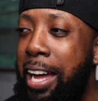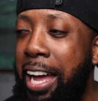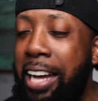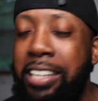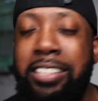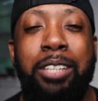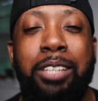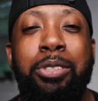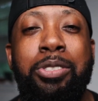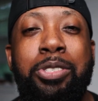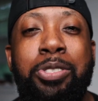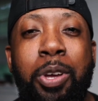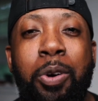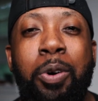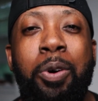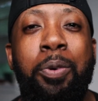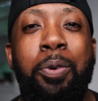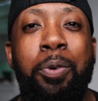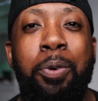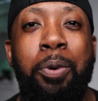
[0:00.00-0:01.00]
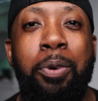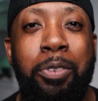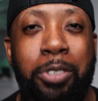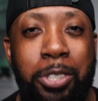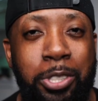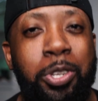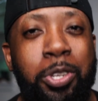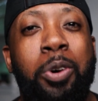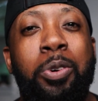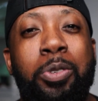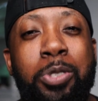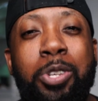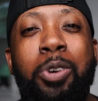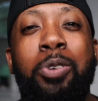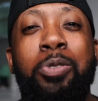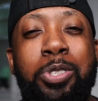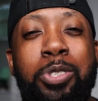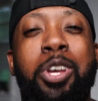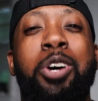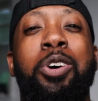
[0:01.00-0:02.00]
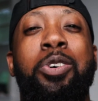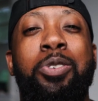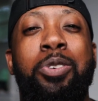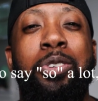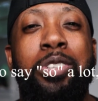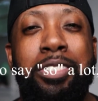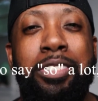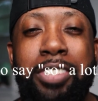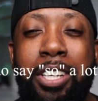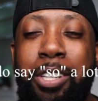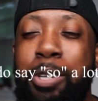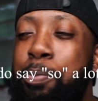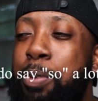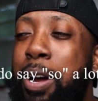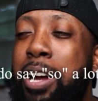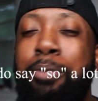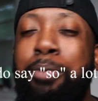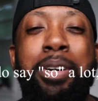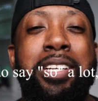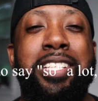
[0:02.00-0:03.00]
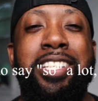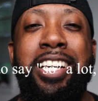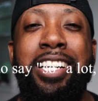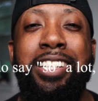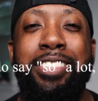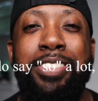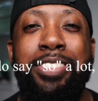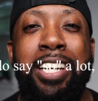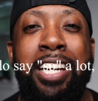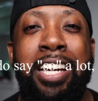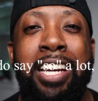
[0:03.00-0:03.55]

as I was so so so so very proud of myself.